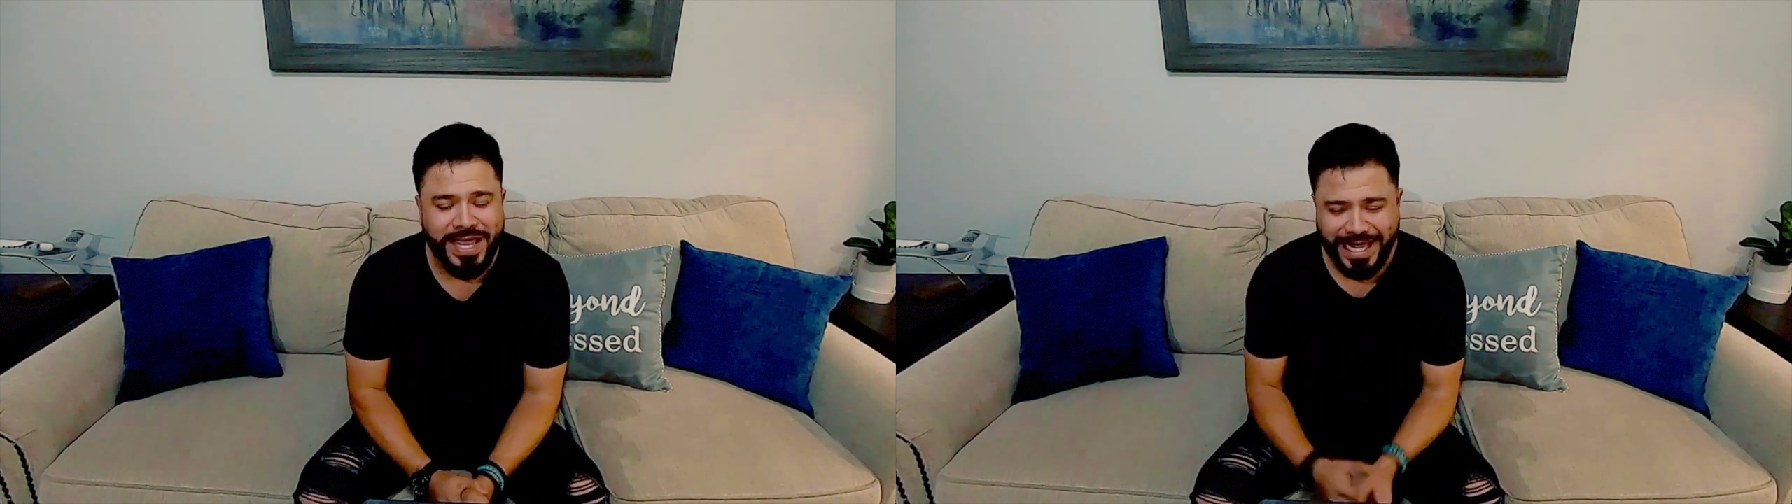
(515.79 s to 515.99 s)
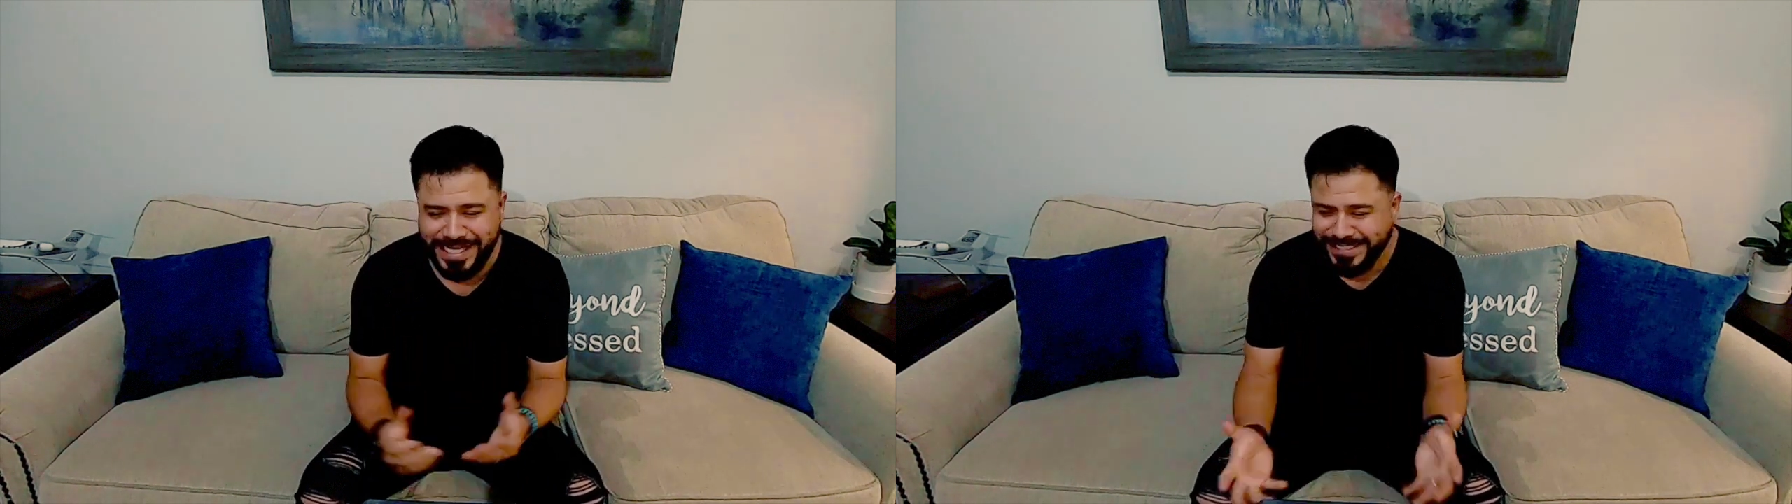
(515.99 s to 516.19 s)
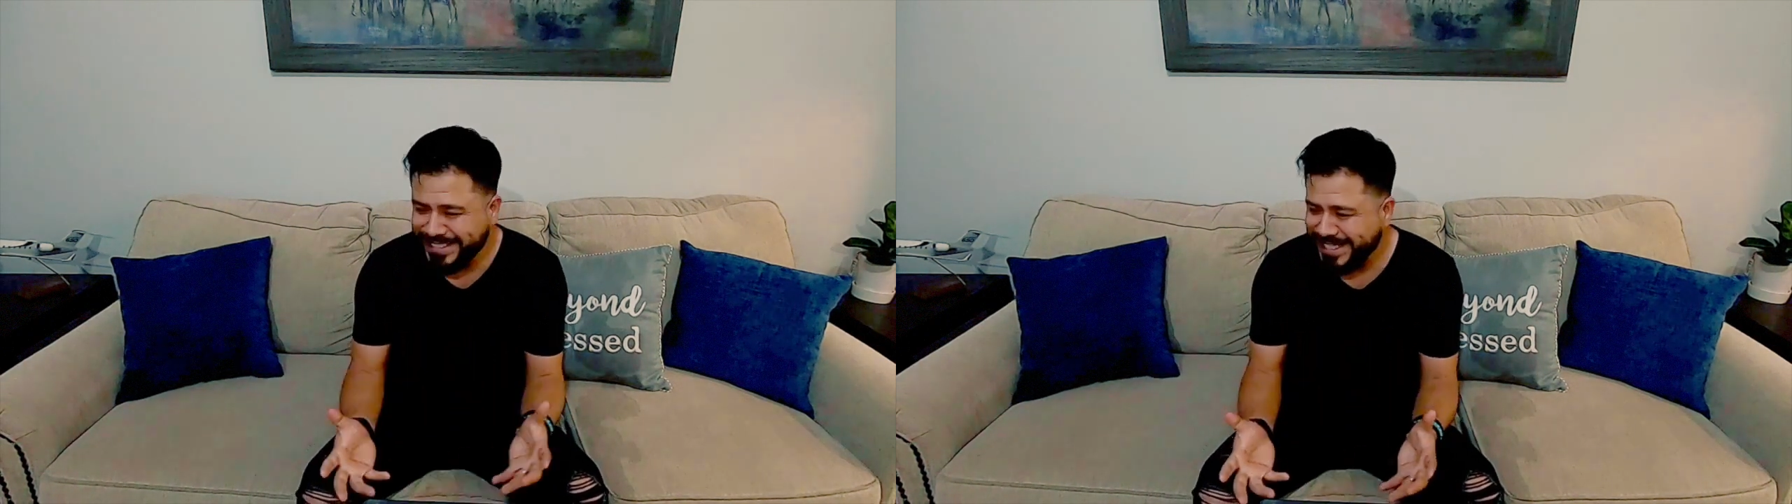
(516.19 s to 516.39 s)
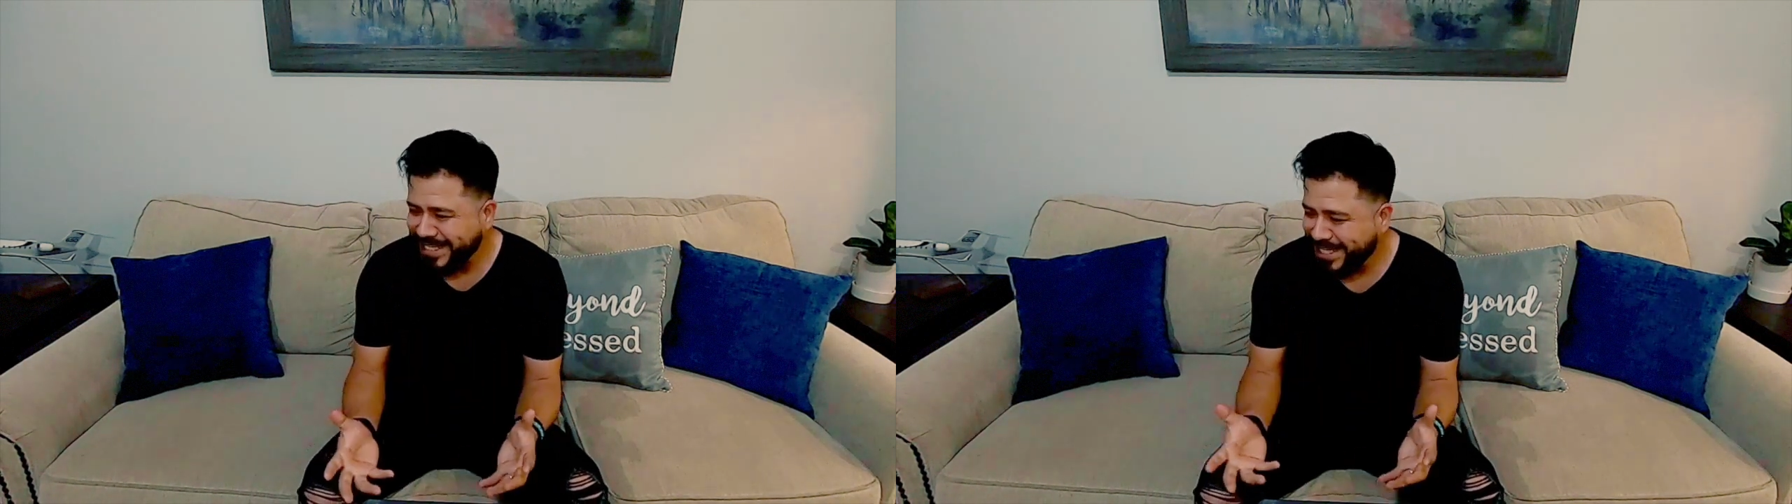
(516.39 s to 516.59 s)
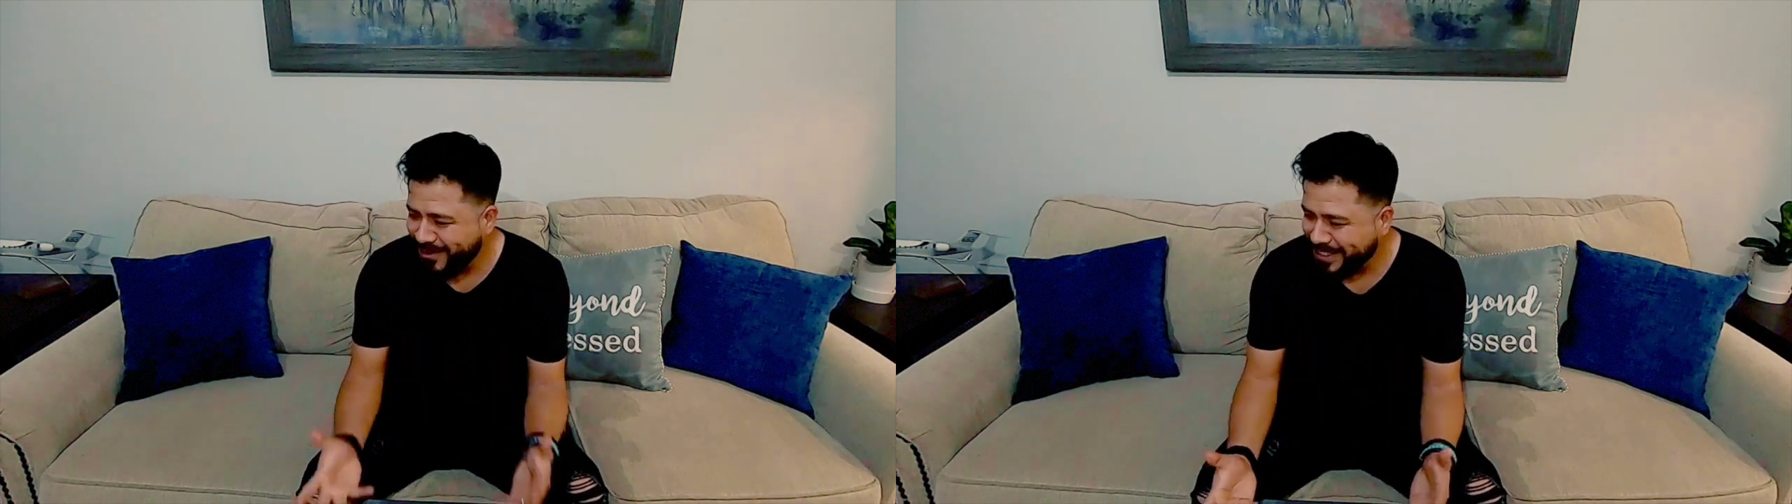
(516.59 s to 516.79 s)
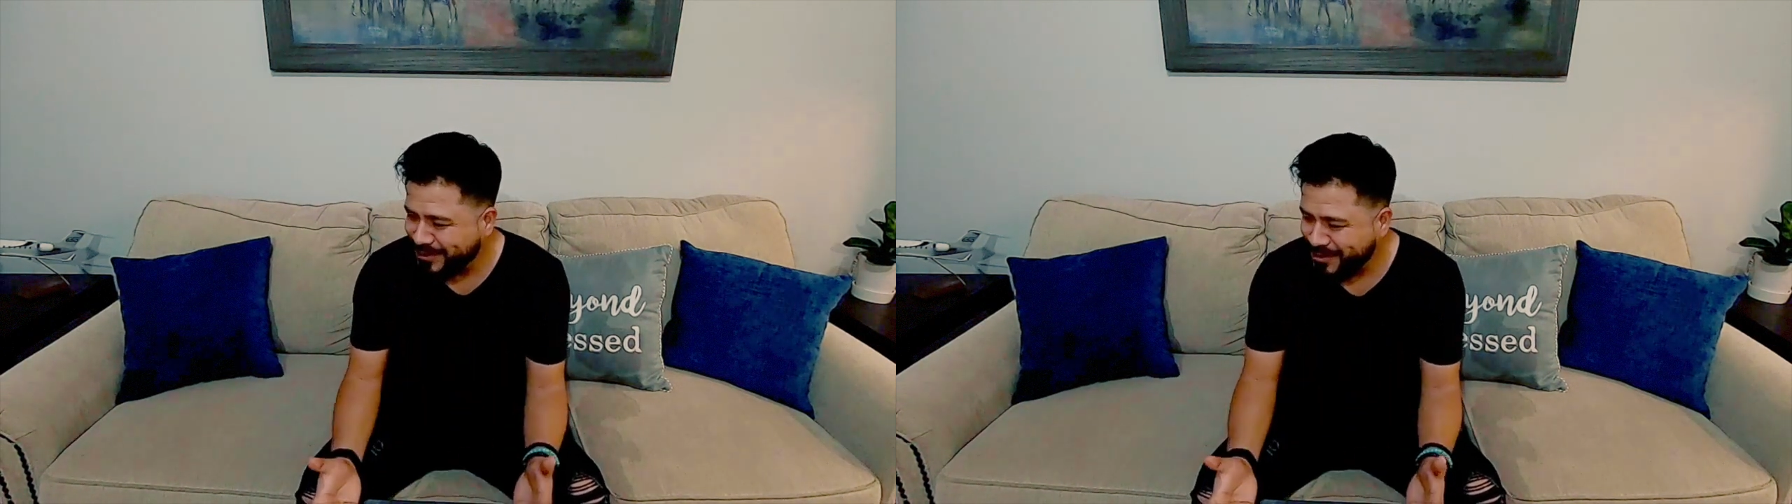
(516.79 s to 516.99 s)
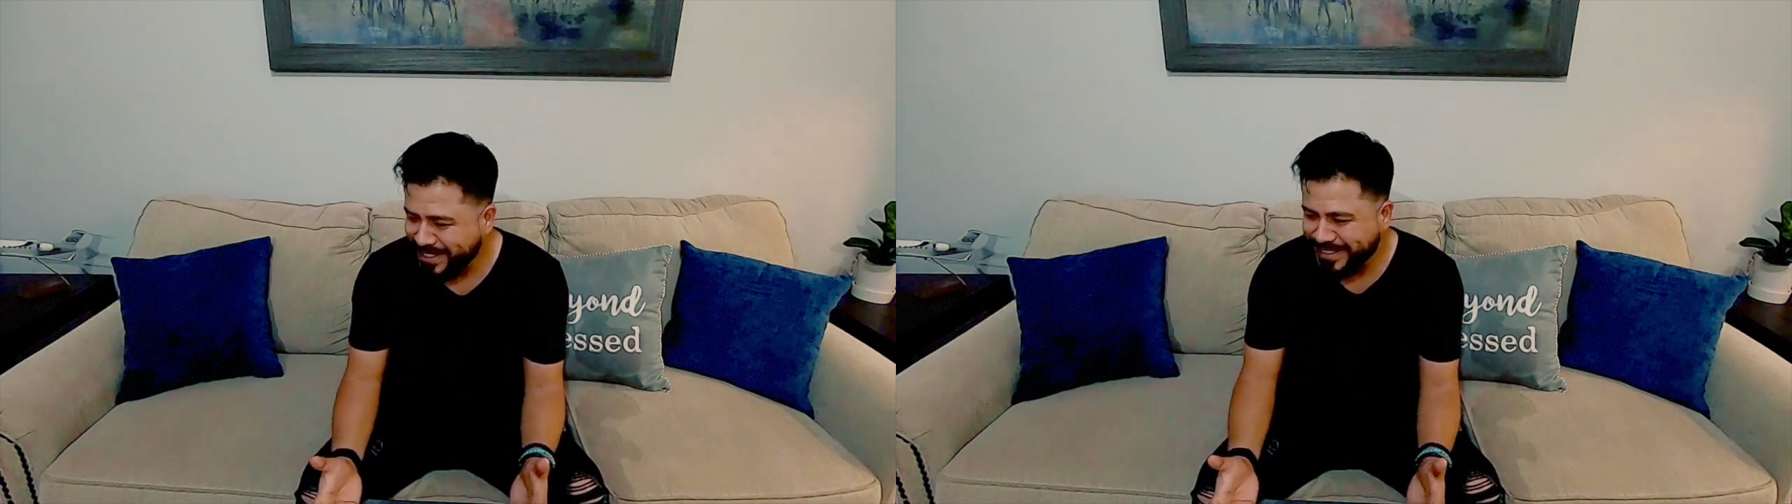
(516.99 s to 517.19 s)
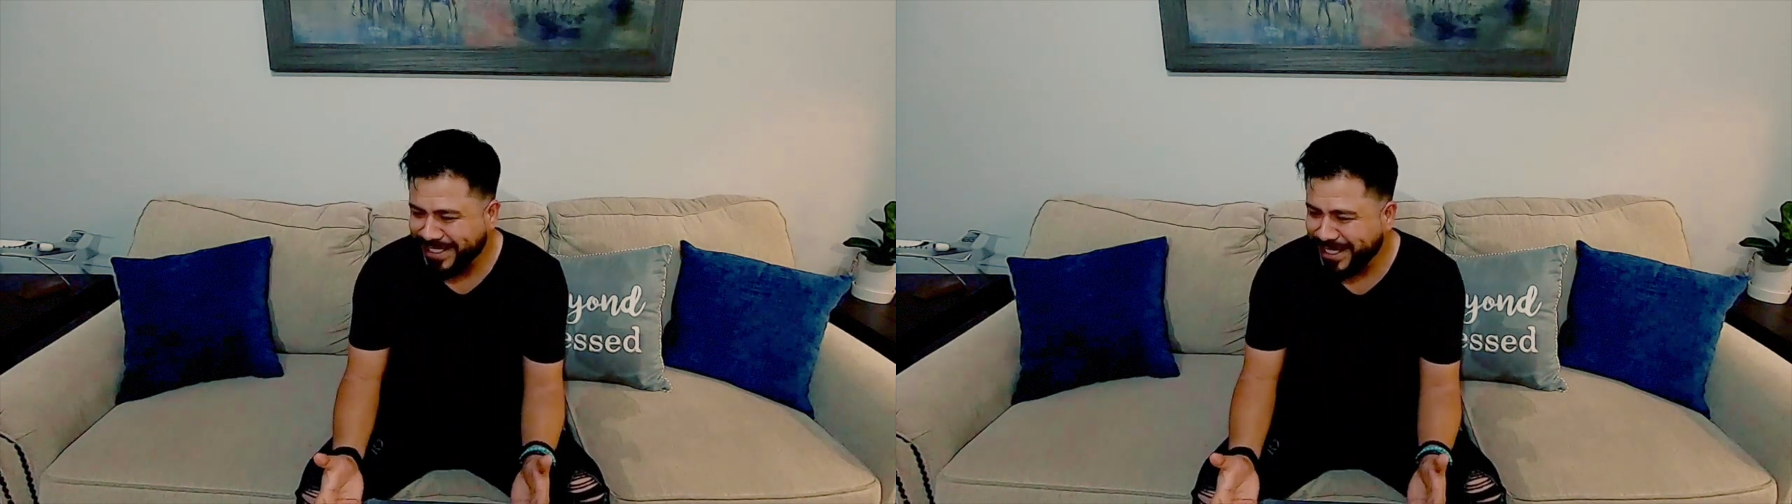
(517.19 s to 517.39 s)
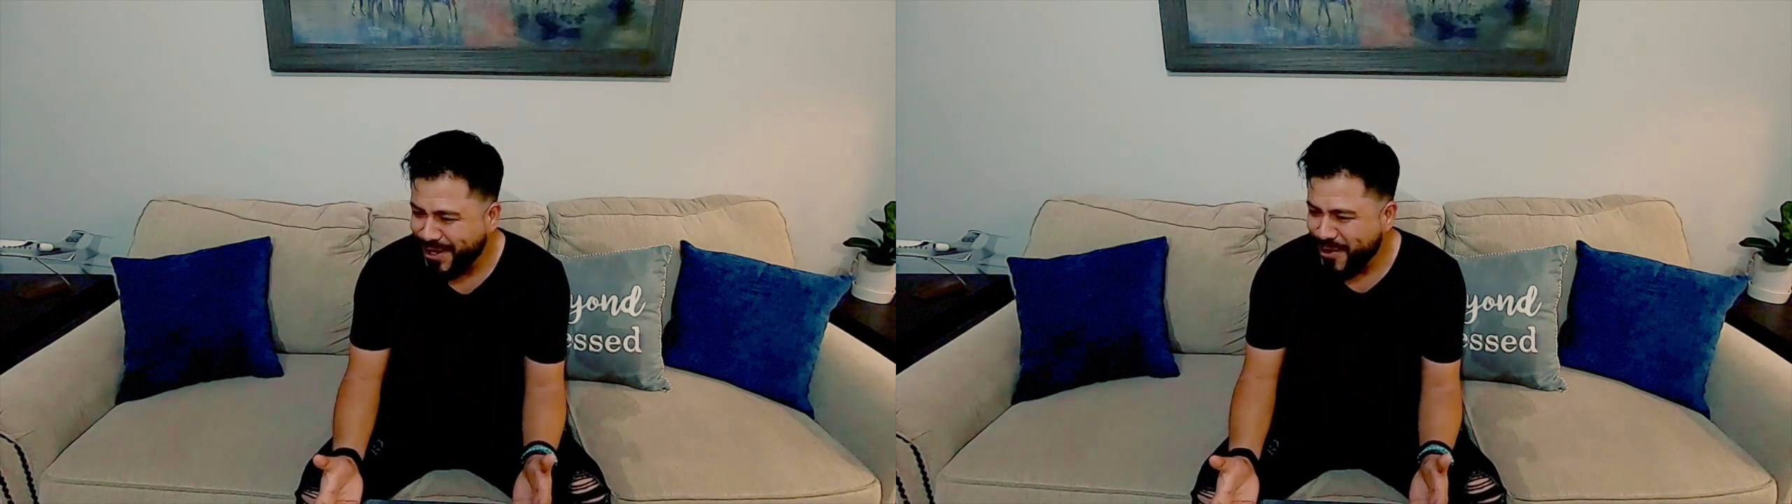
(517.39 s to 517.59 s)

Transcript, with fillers: and he's sitting there and he's realizing,